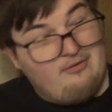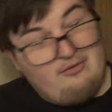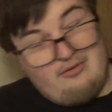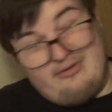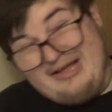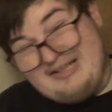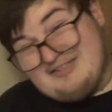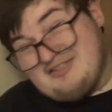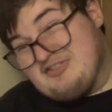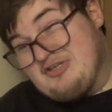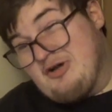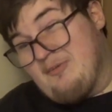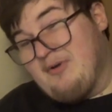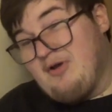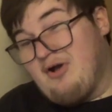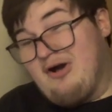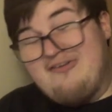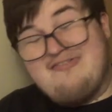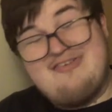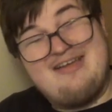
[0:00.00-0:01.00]
And to top it
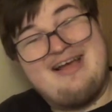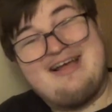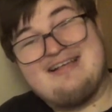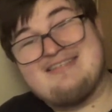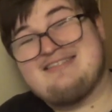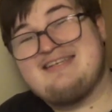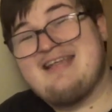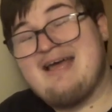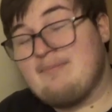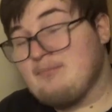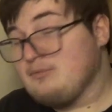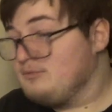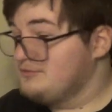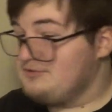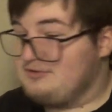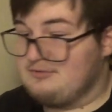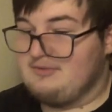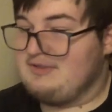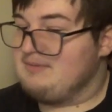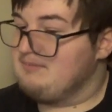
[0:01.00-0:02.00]
off, it has an emerald
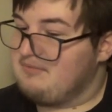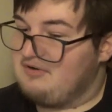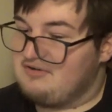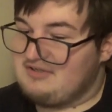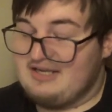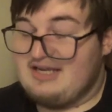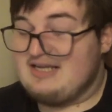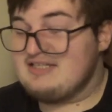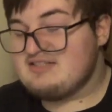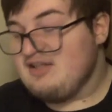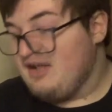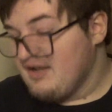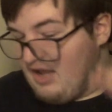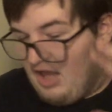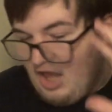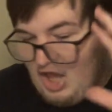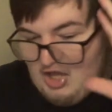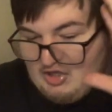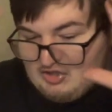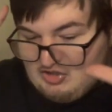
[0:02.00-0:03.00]
green body. It's like
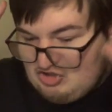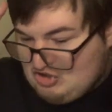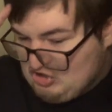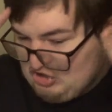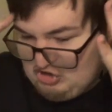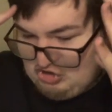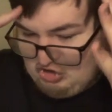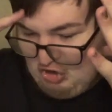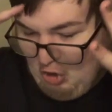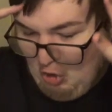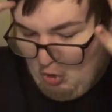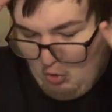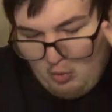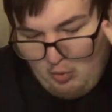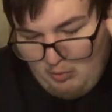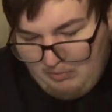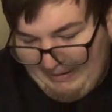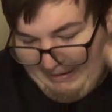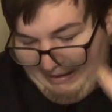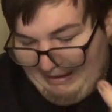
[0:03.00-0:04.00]
so
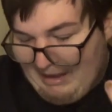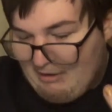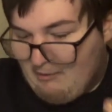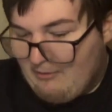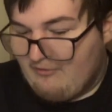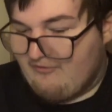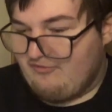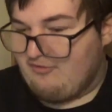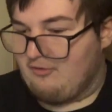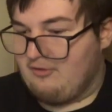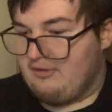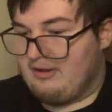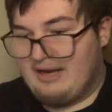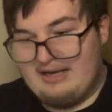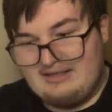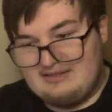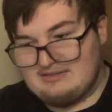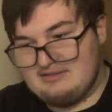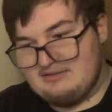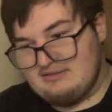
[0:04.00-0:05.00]
powerful
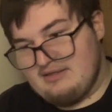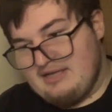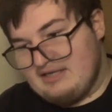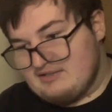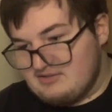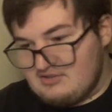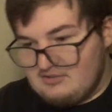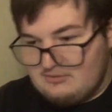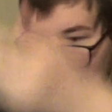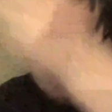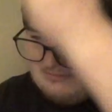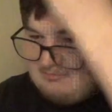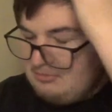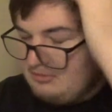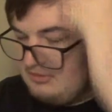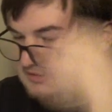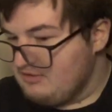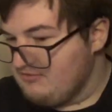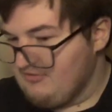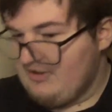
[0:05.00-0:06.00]
and yet so
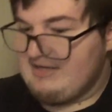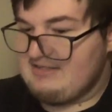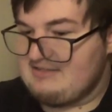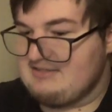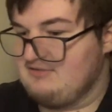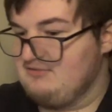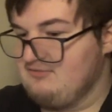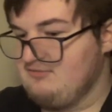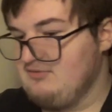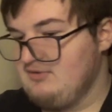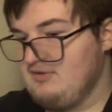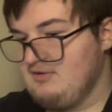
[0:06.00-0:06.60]
simple and effective.